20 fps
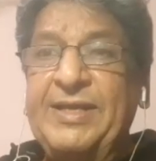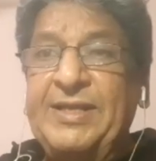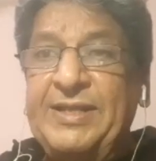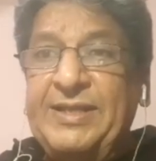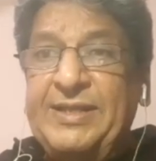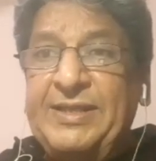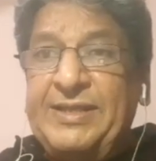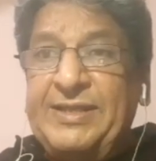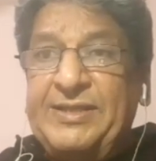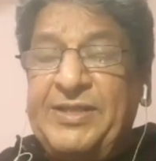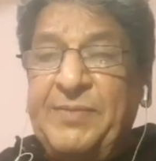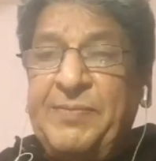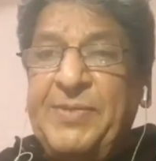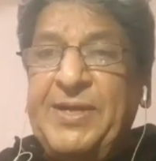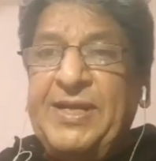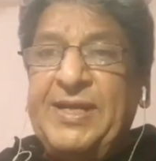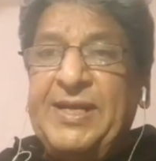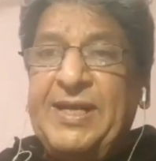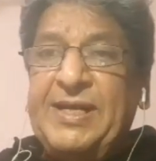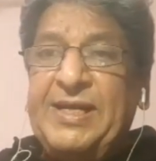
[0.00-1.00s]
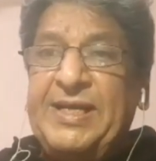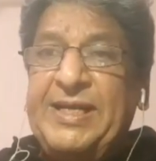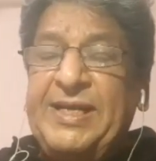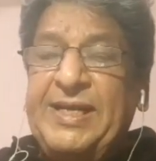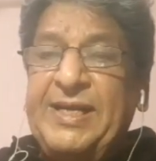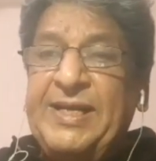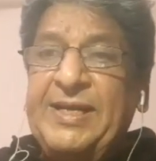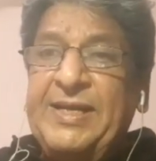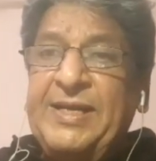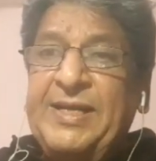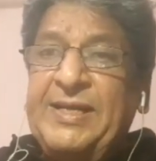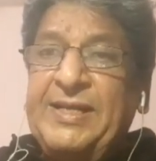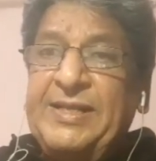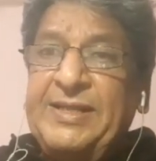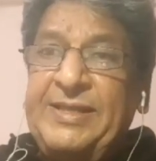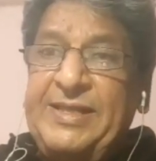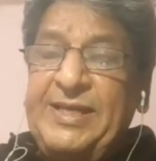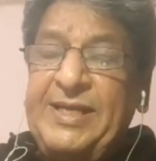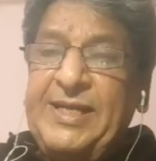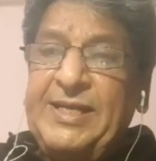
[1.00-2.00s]
similarly,
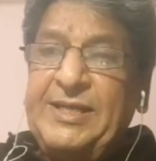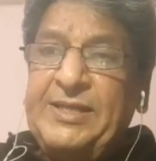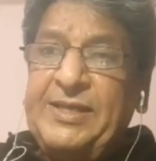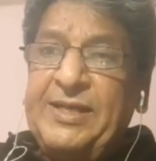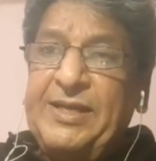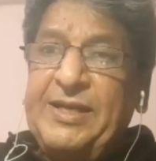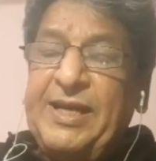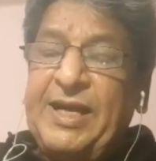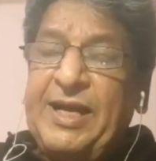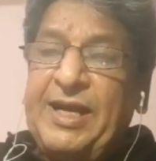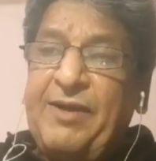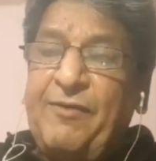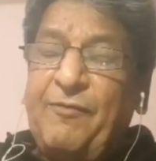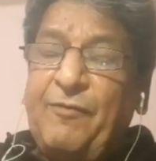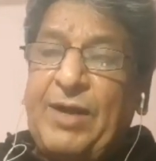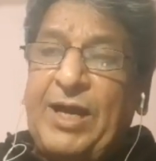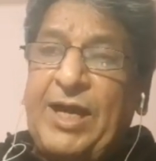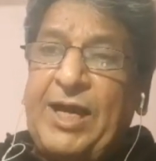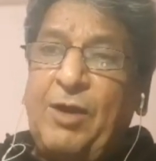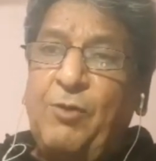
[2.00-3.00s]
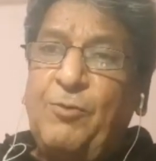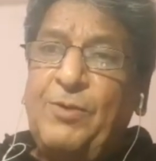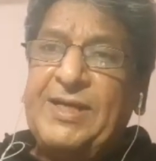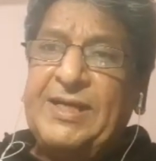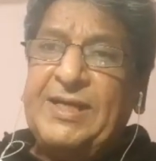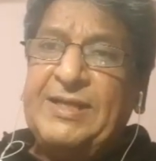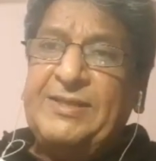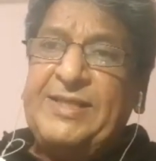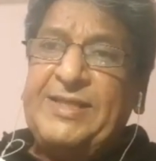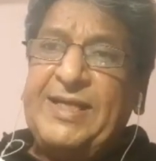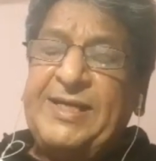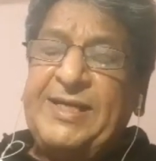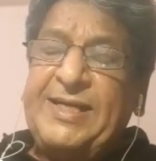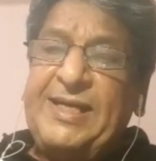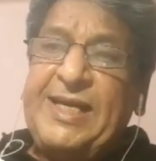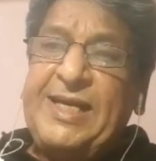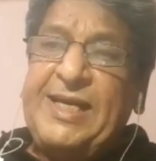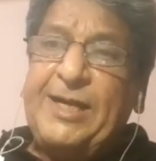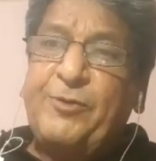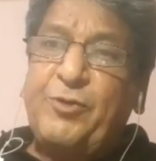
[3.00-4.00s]
these how does that
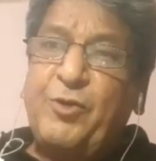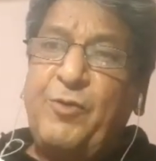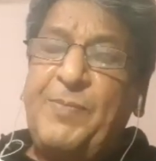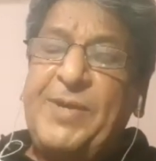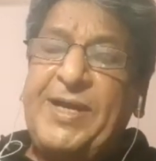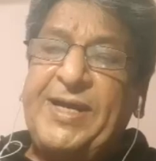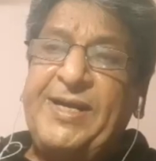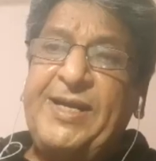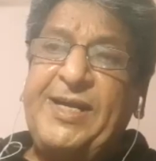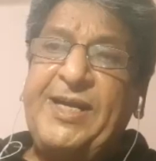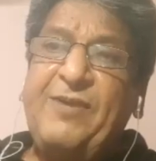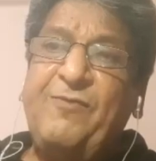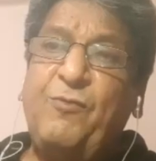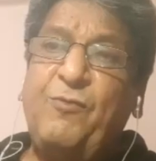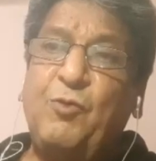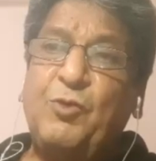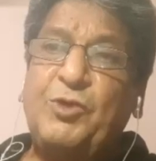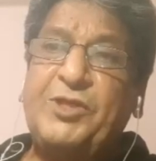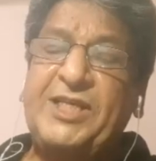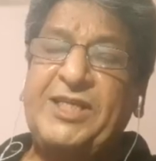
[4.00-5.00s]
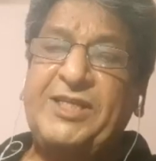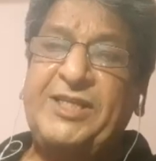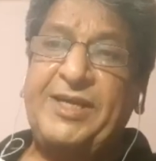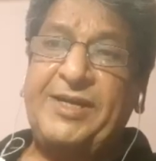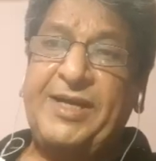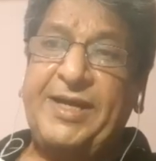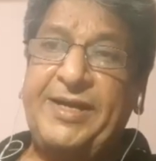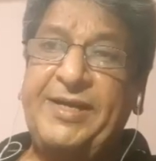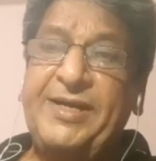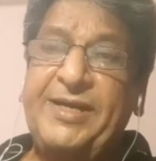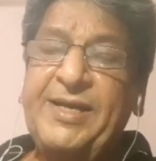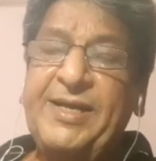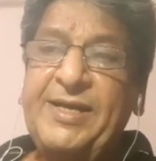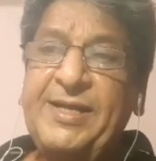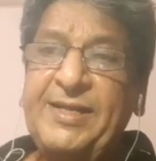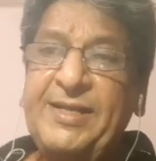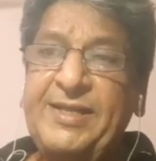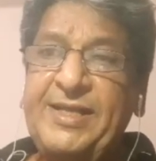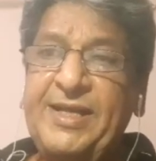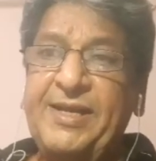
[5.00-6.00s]
electromagnetic forces they run?
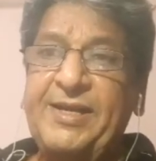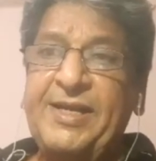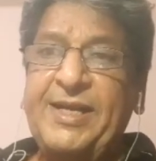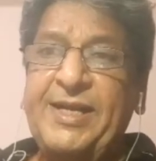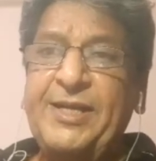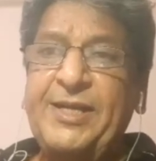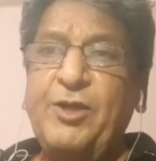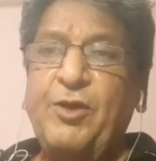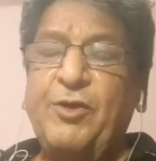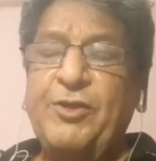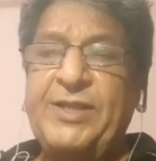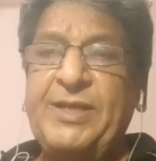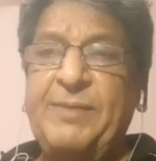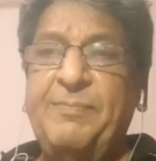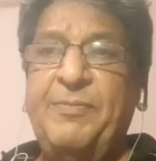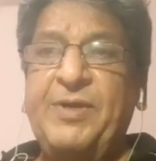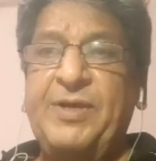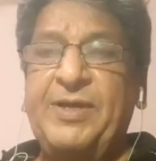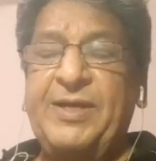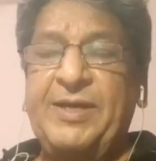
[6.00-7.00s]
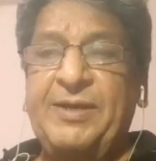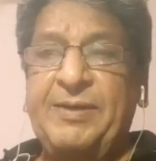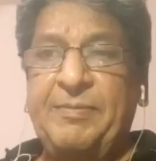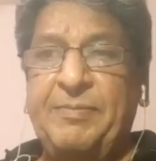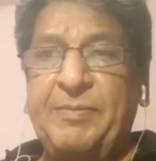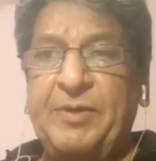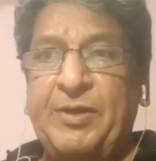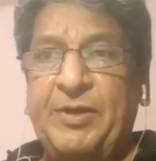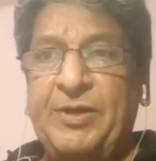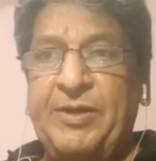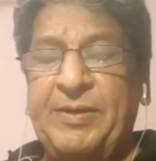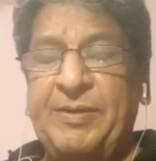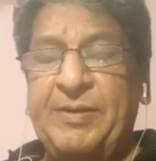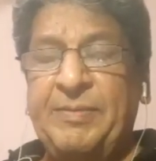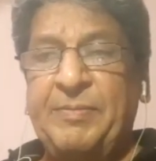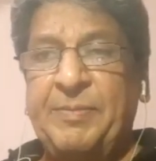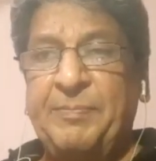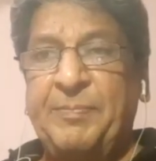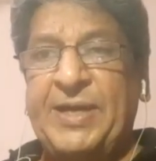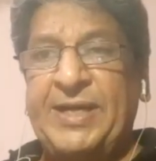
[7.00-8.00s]
They run on the
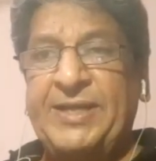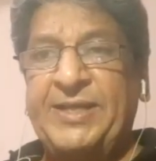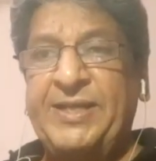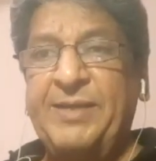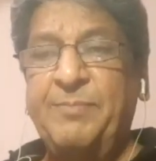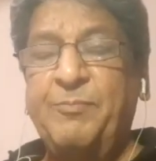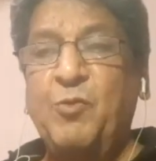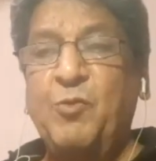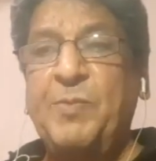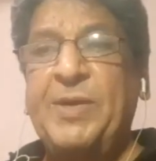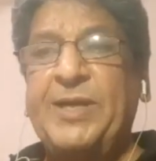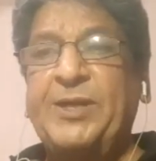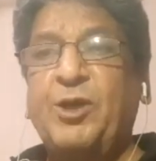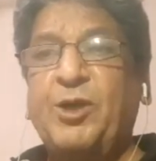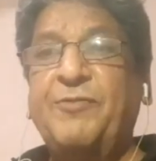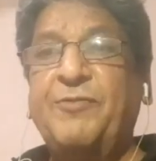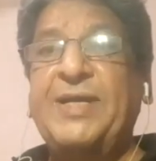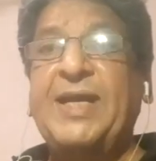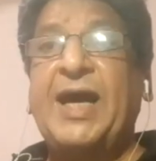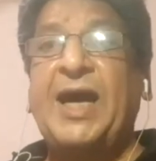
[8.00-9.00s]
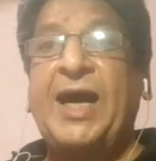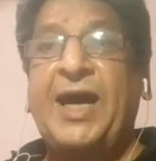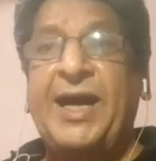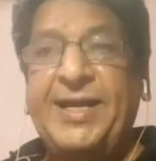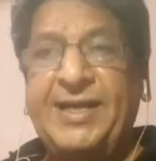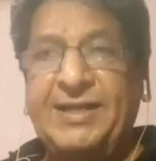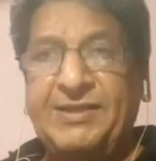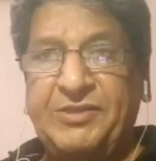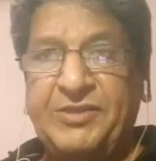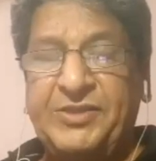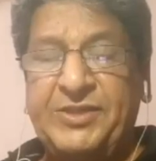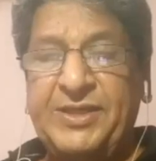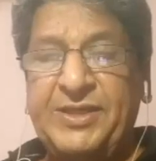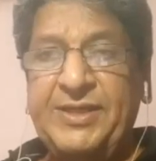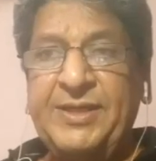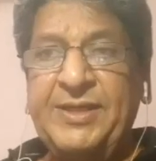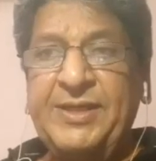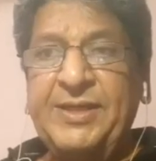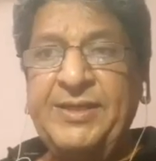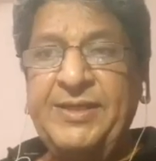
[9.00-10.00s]
by the movement of the ions.
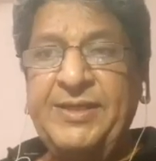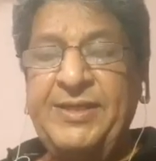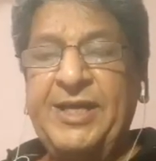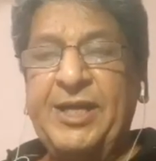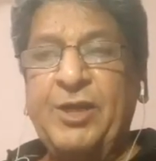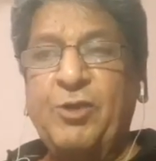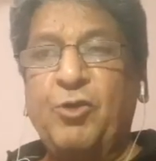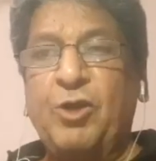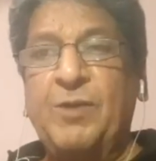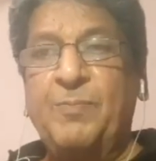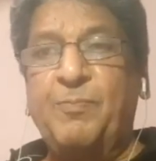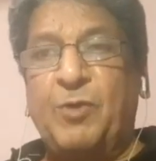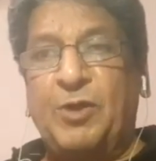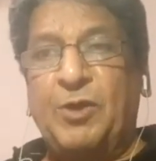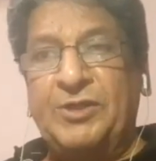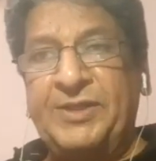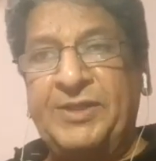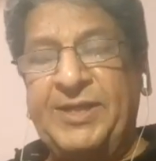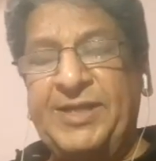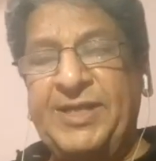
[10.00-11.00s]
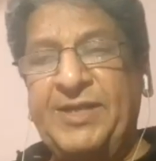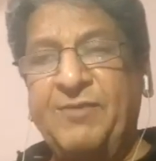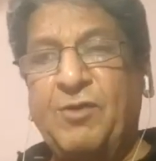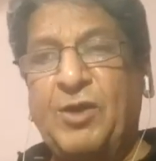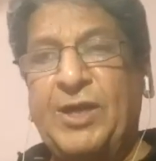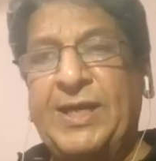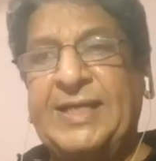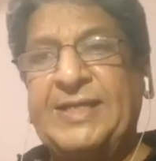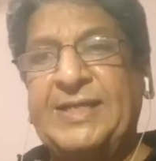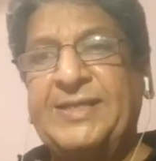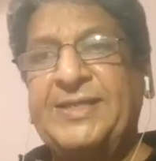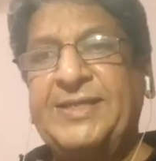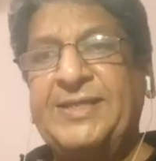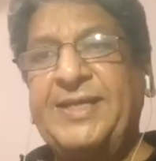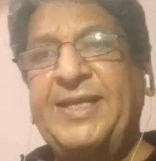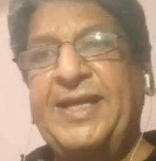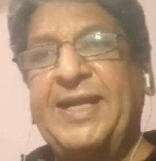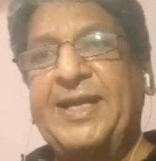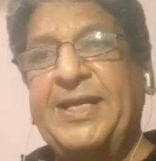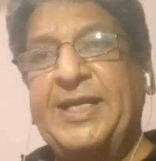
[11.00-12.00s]
They are called positive ions
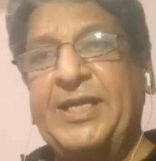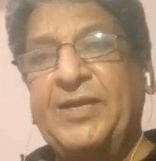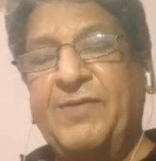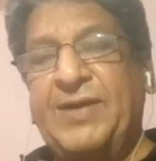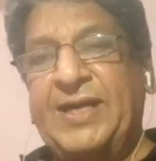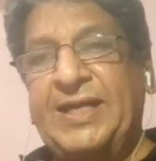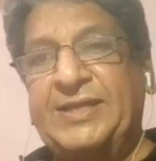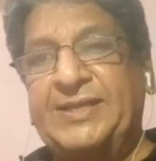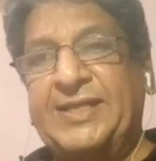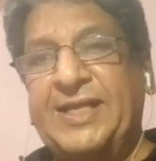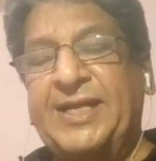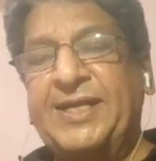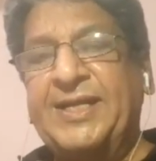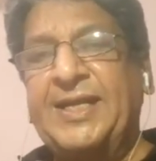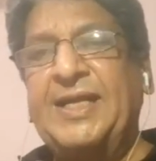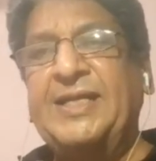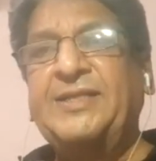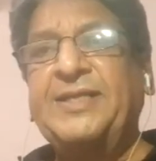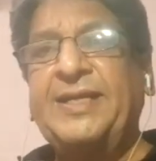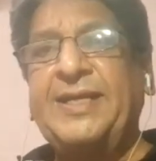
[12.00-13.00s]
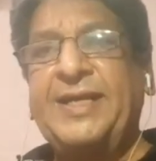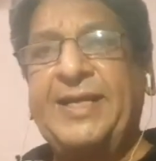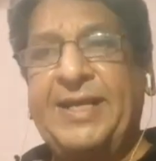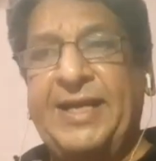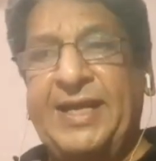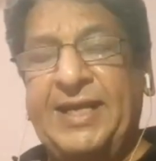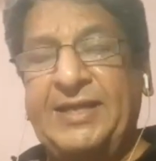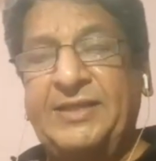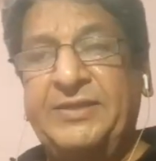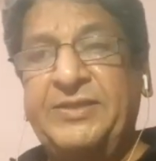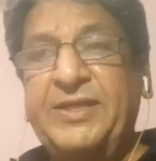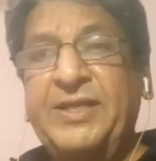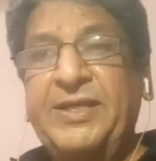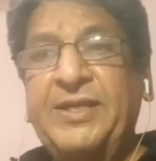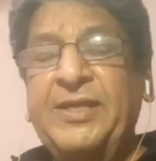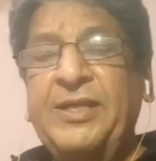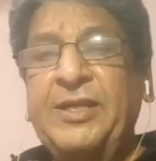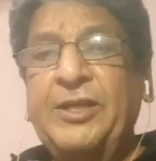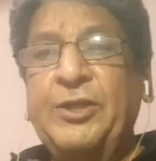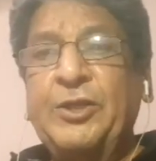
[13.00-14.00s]
and negative ions, cations and anions.
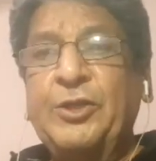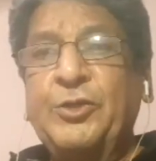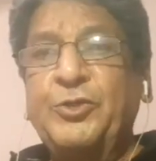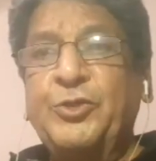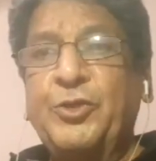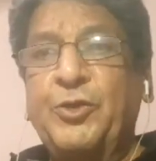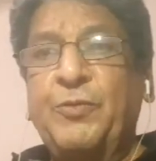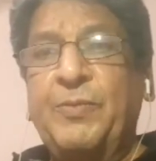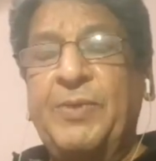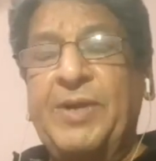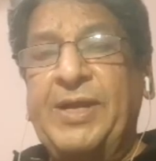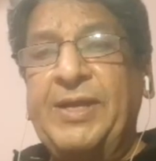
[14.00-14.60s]
So